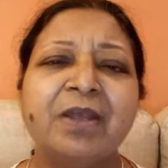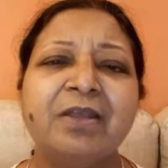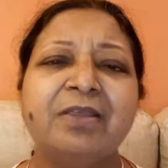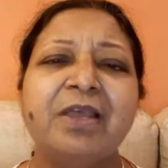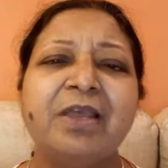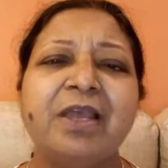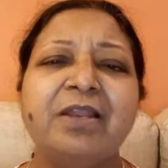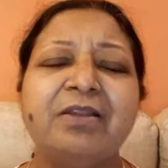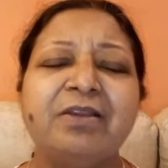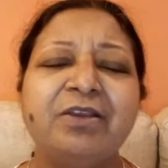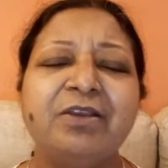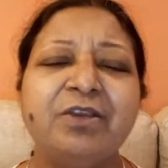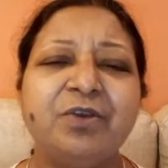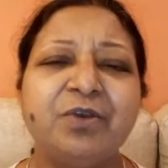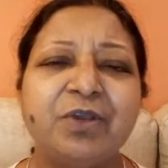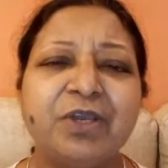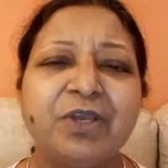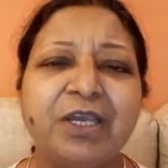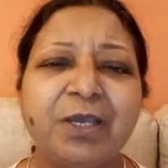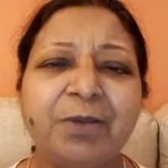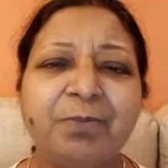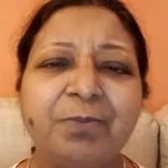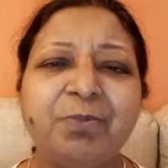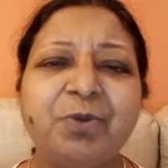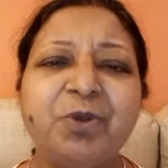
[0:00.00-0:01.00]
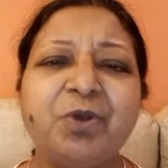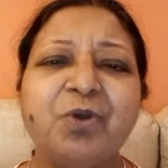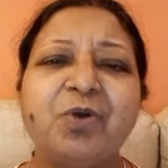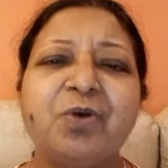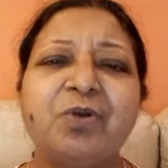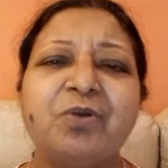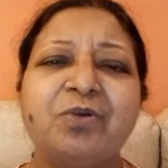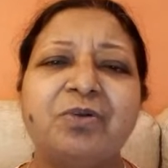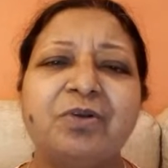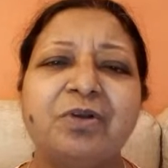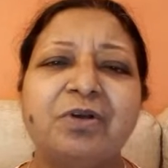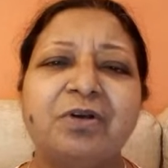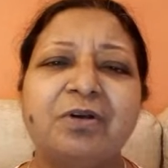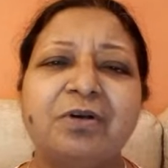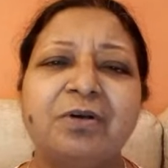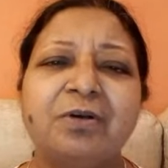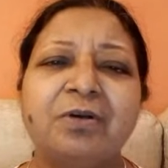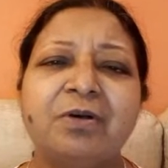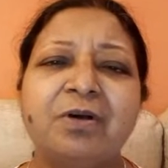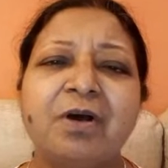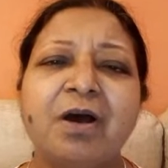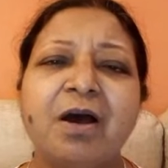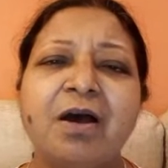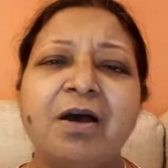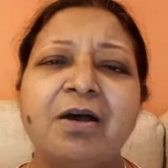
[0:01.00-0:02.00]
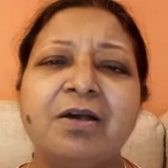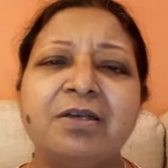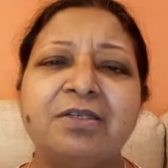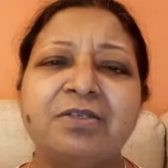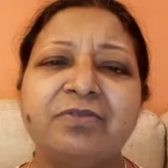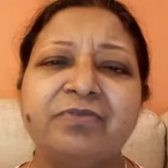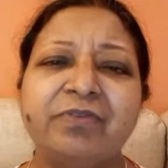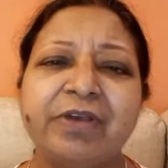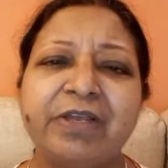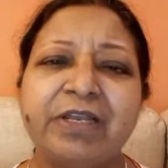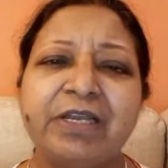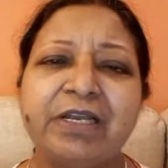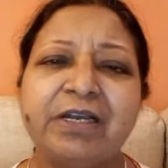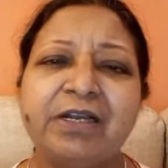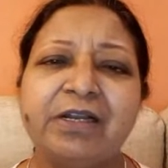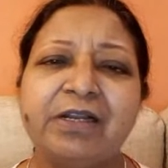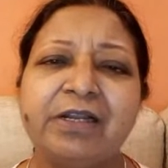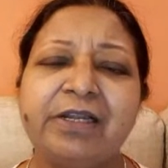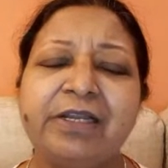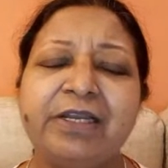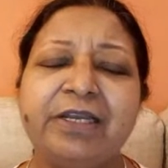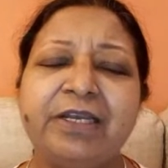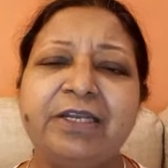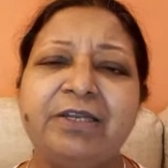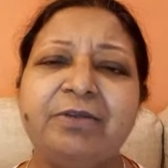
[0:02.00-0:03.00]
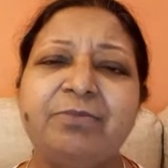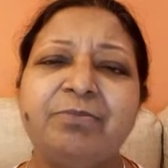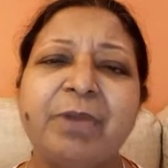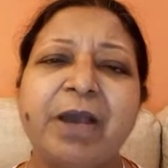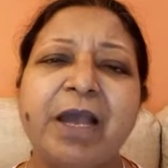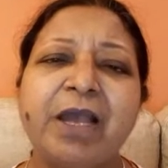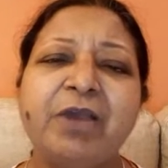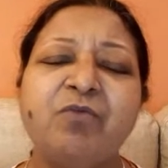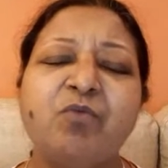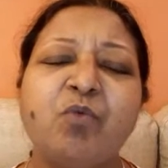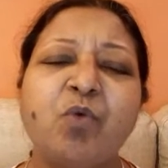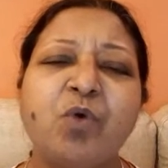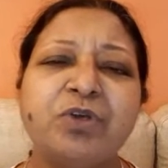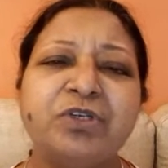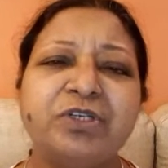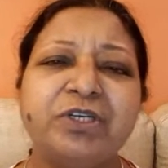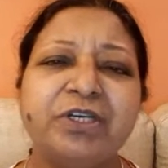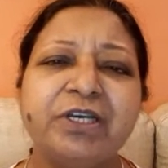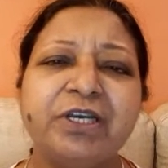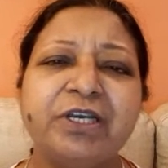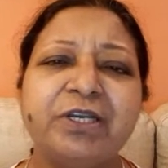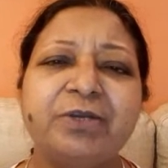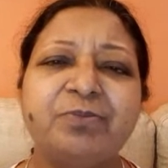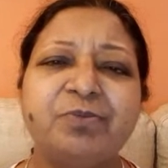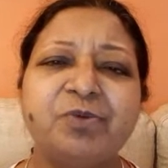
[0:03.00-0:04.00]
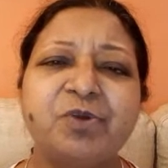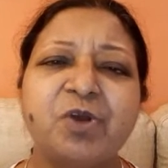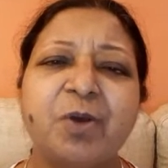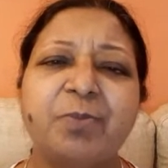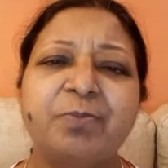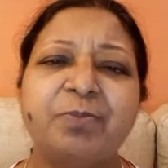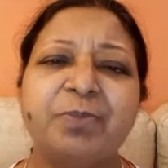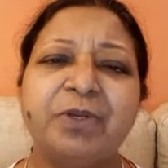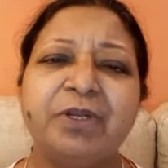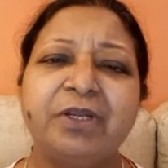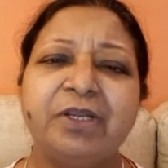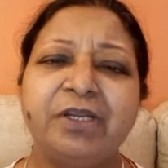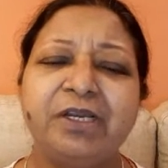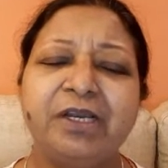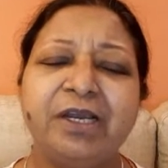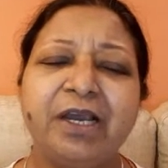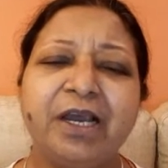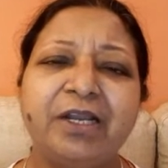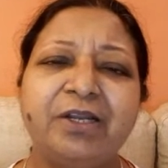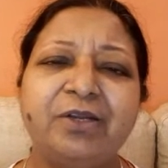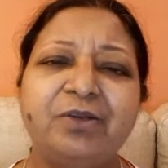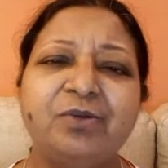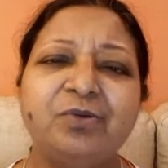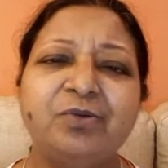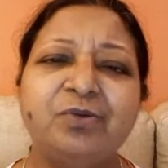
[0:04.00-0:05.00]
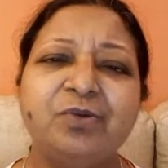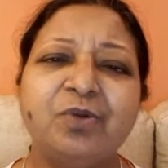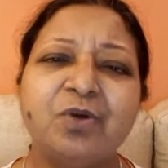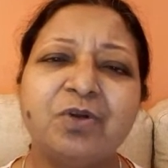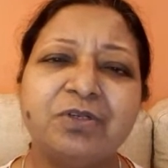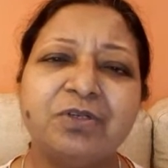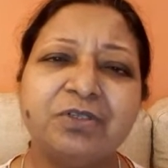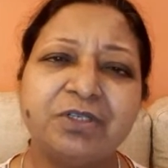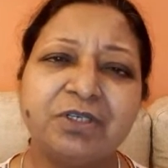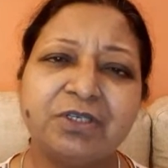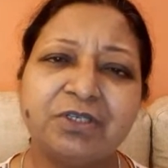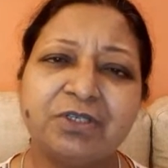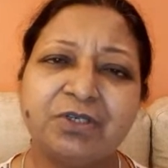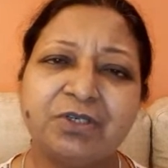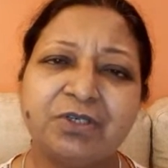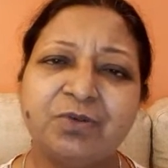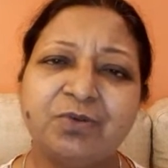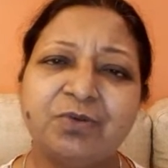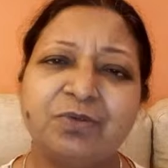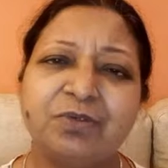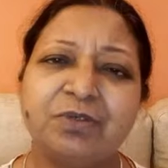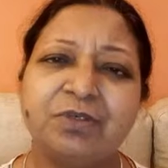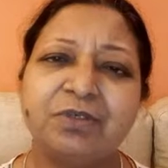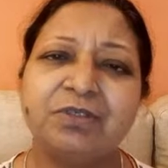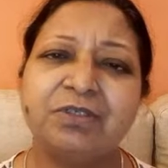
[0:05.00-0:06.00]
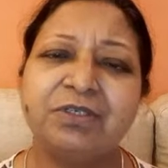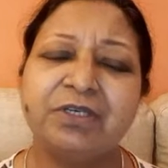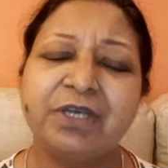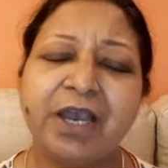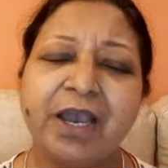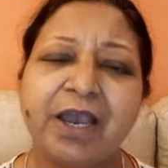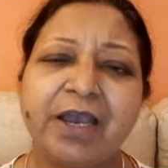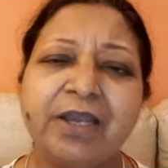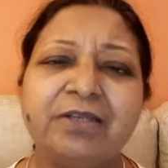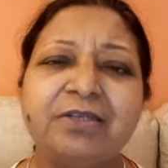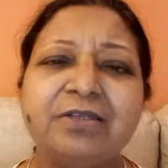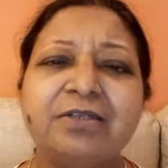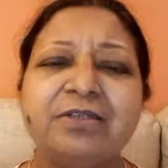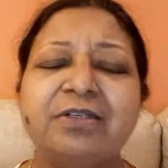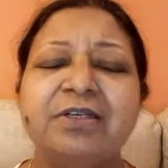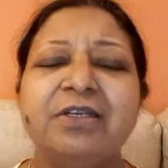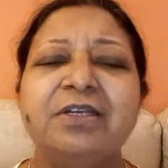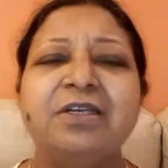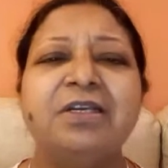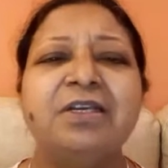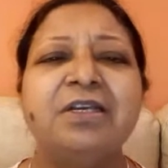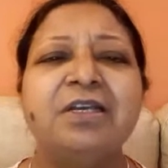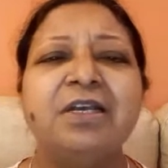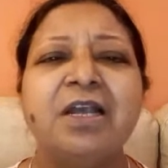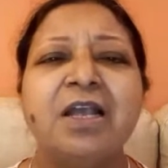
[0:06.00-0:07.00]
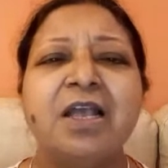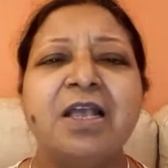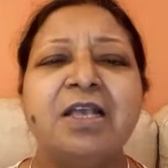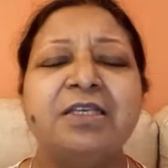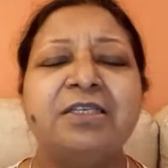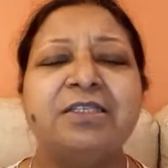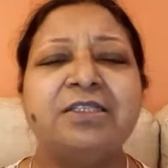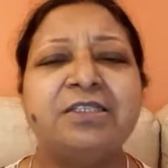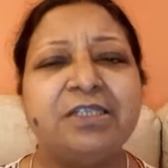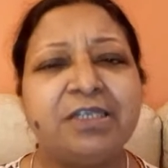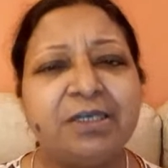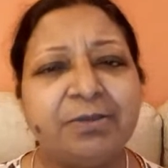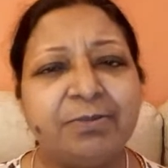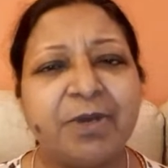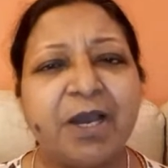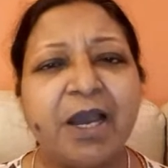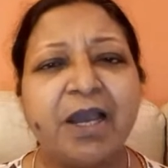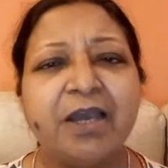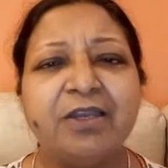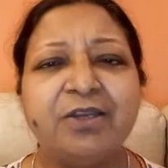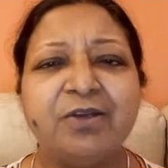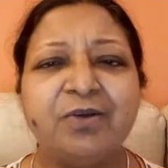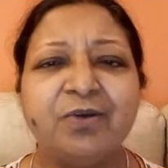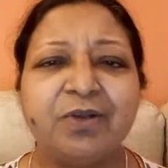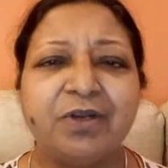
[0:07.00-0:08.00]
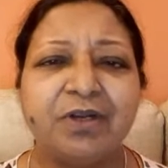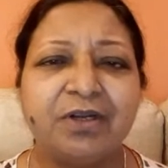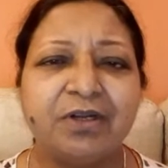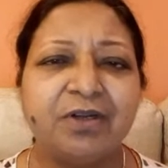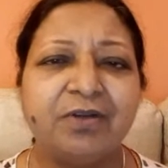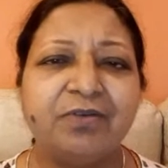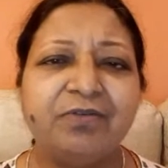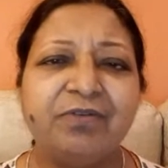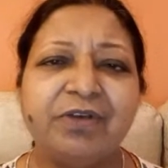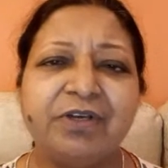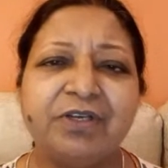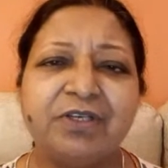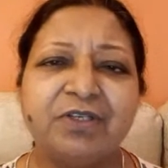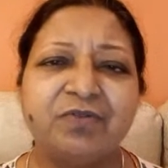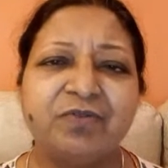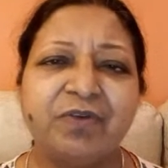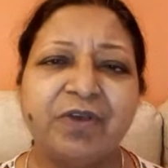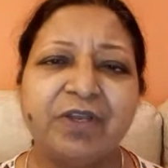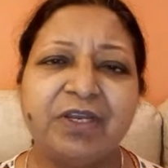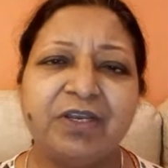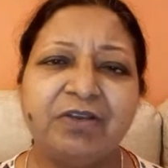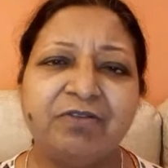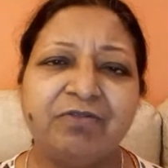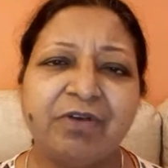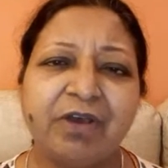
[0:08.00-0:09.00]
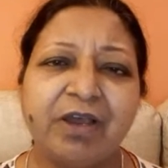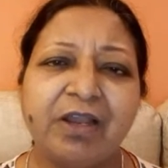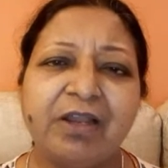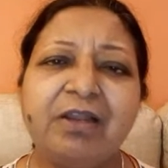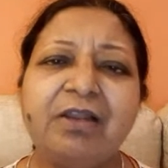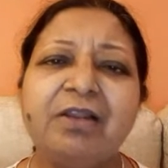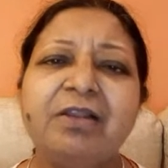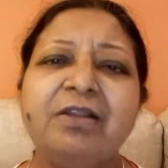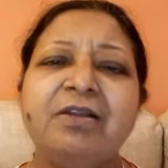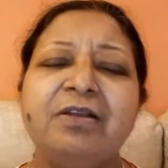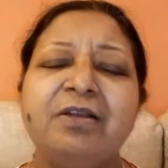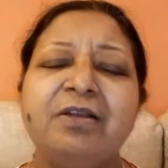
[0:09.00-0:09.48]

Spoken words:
Then you keep your ass very clean by washing it properly and do not just use jet. Steam iron your underwears very well.